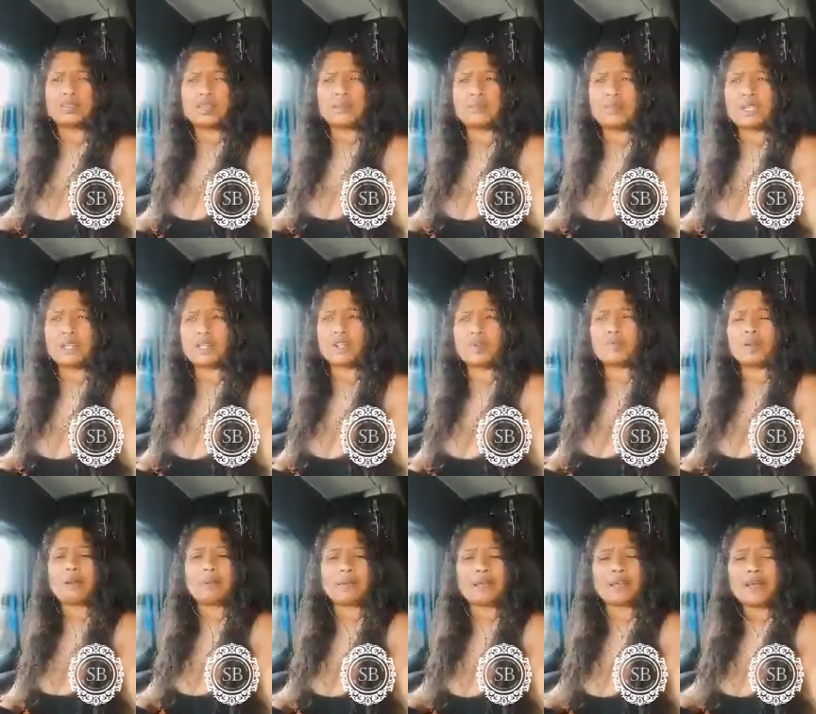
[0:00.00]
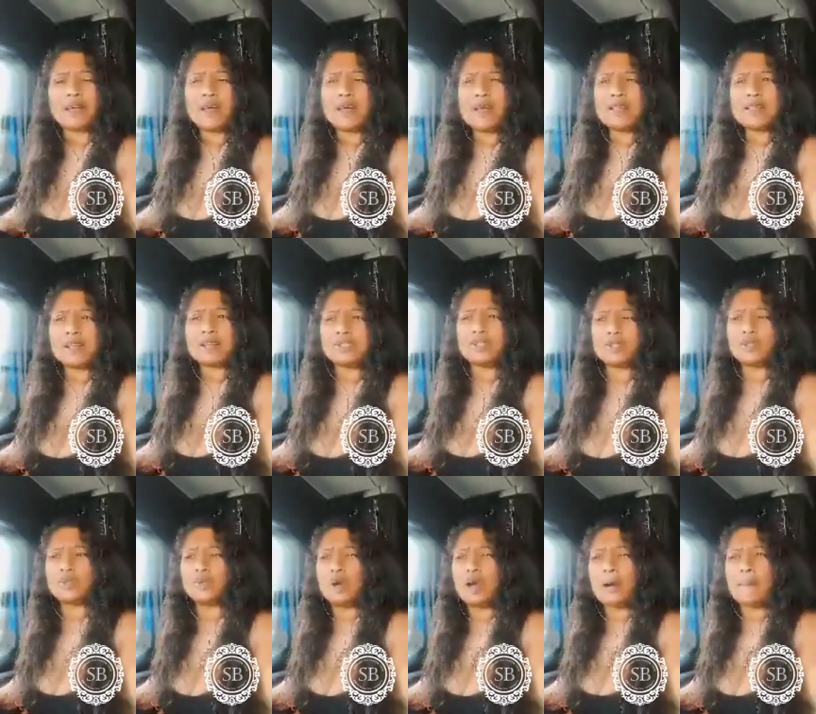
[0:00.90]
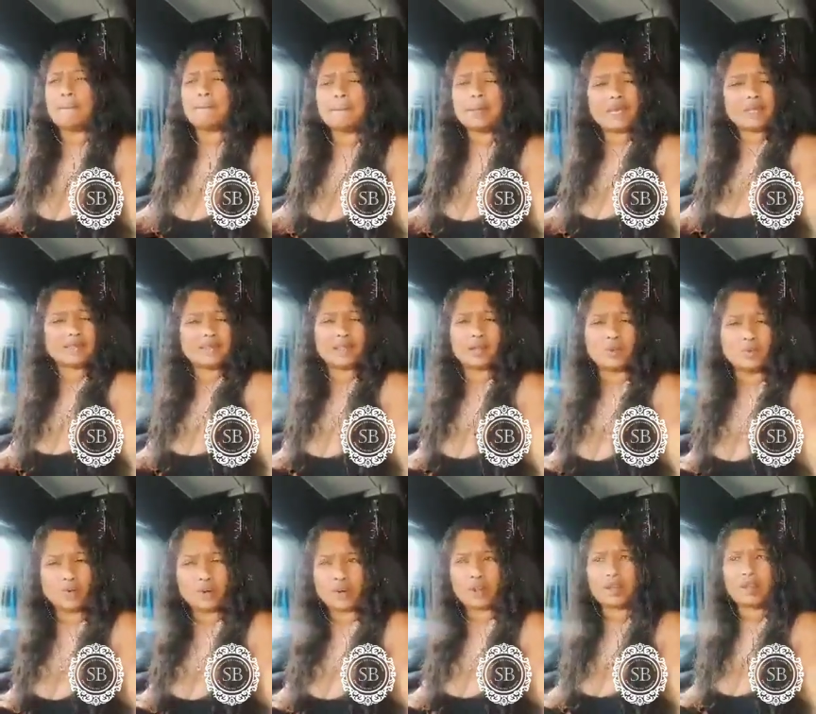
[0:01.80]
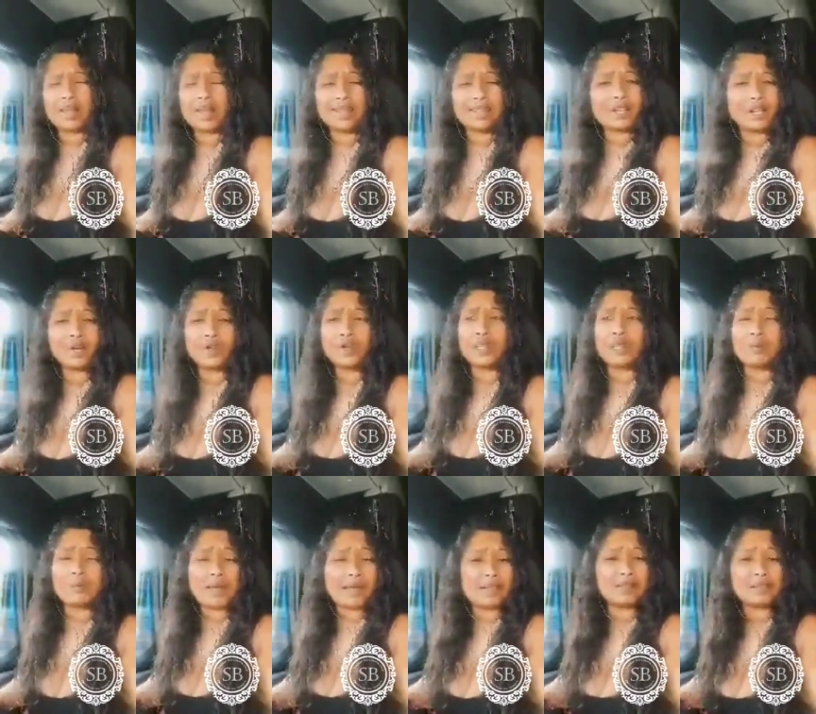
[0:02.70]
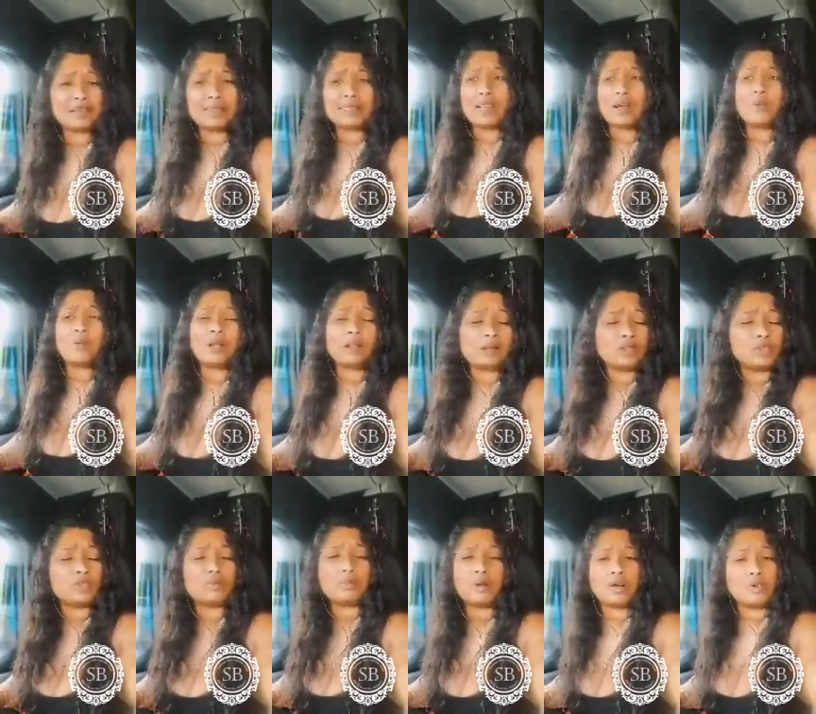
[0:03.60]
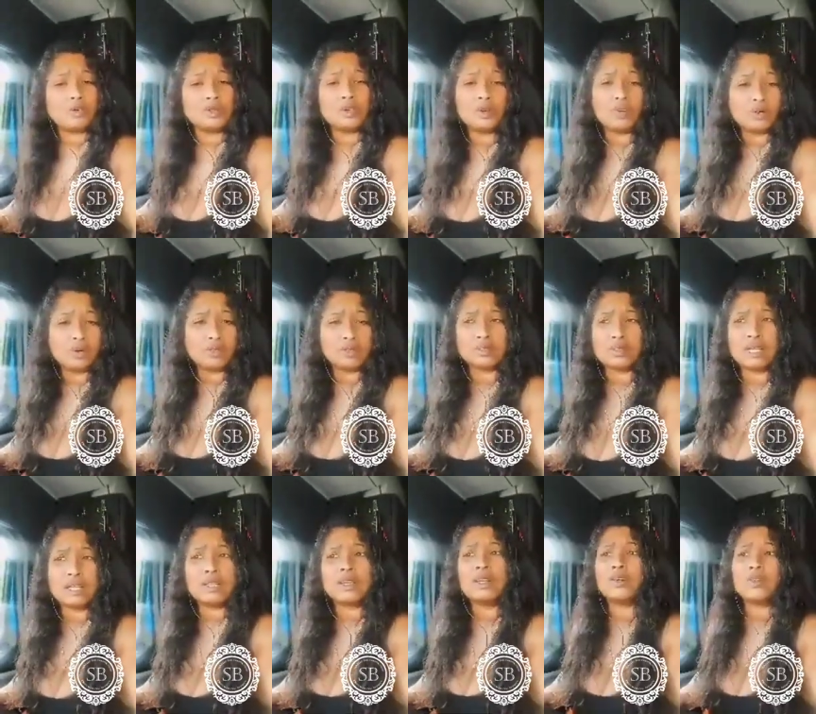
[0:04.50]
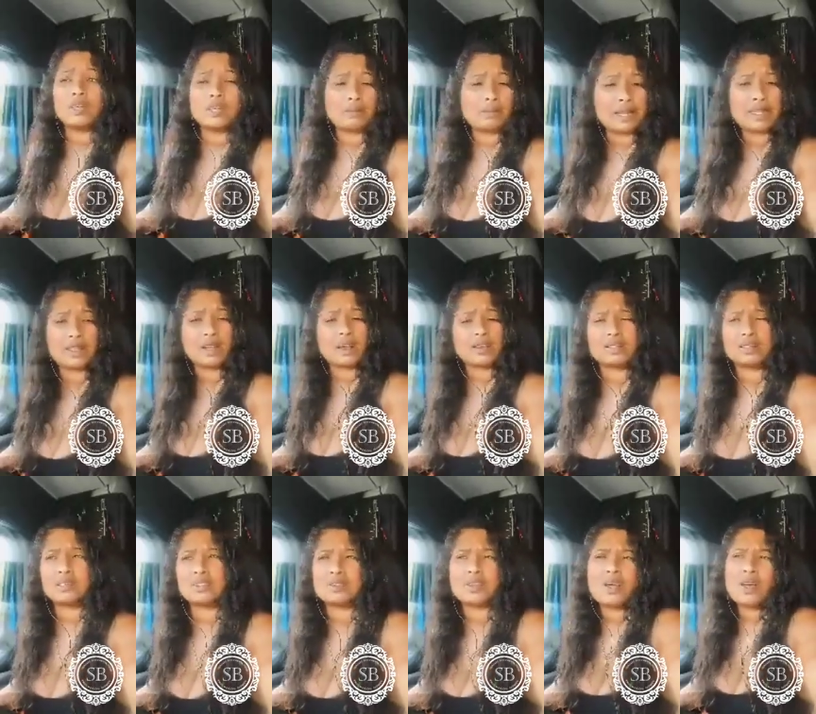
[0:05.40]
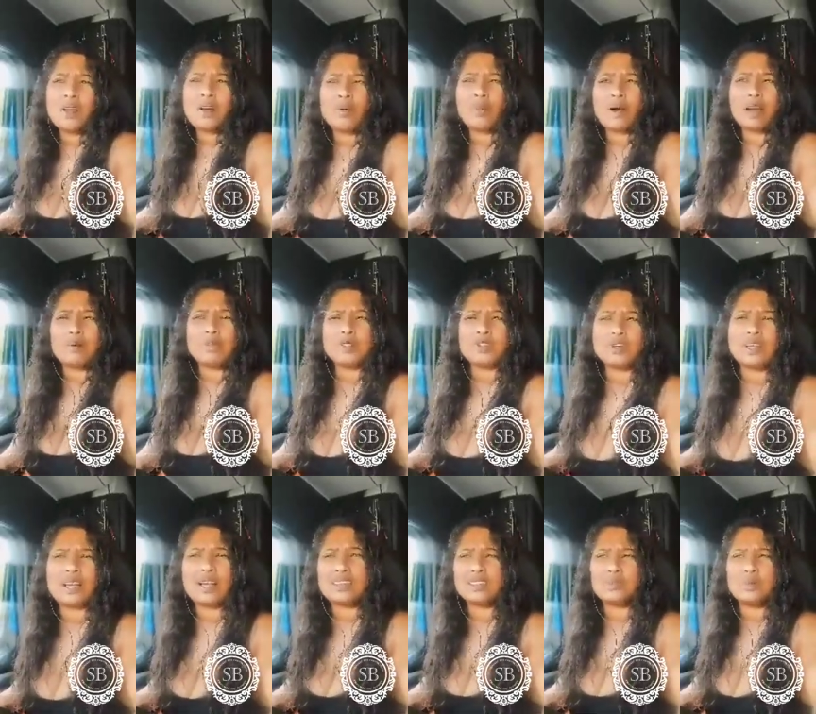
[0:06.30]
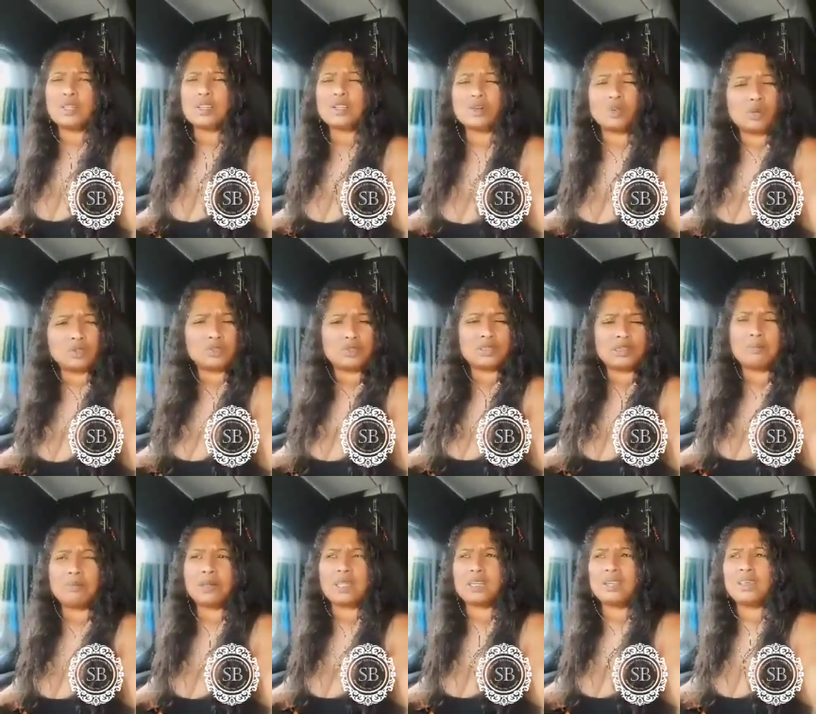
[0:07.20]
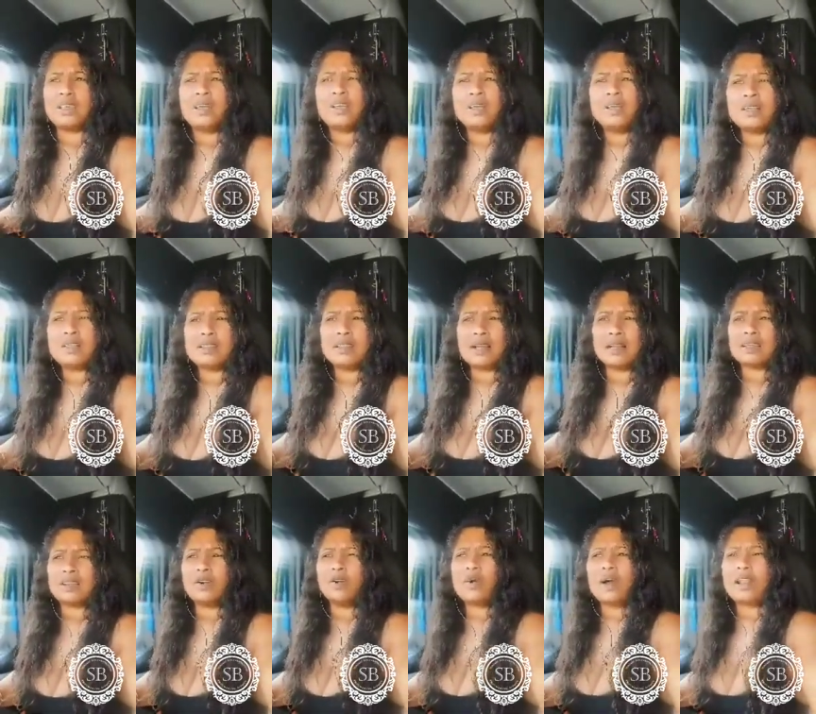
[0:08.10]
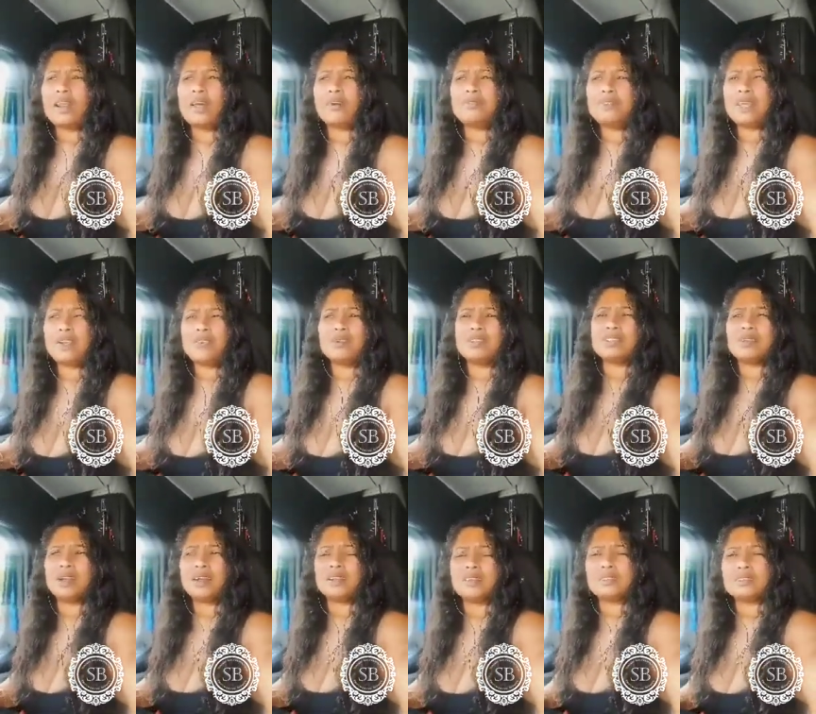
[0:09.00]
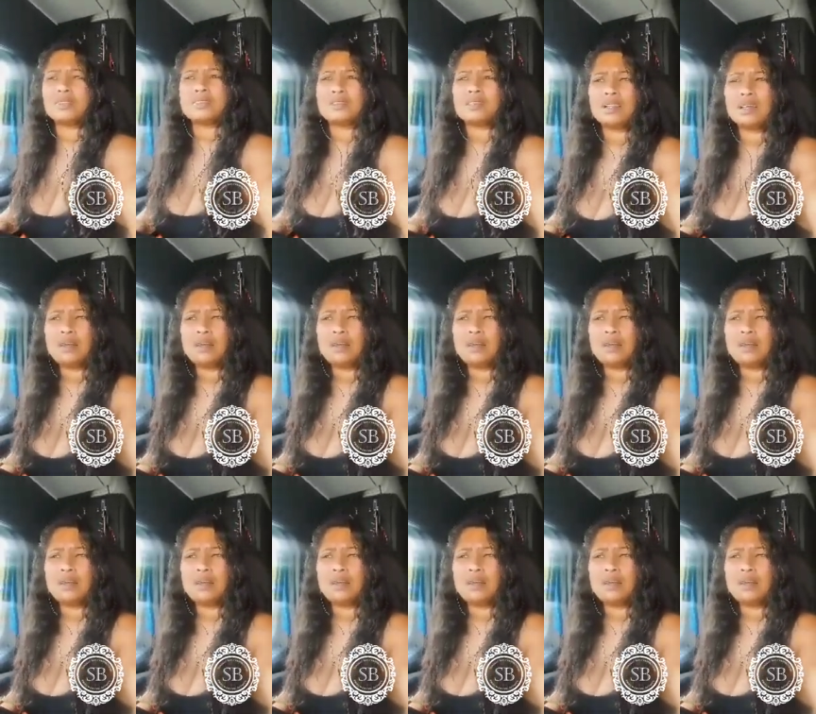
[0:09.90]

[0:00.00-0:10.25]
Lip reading: that do amazing work, including mine, because I will toot my own horn, including my doctors. Why would you guys want to go to somebody that, oh, I love their results, but you could die?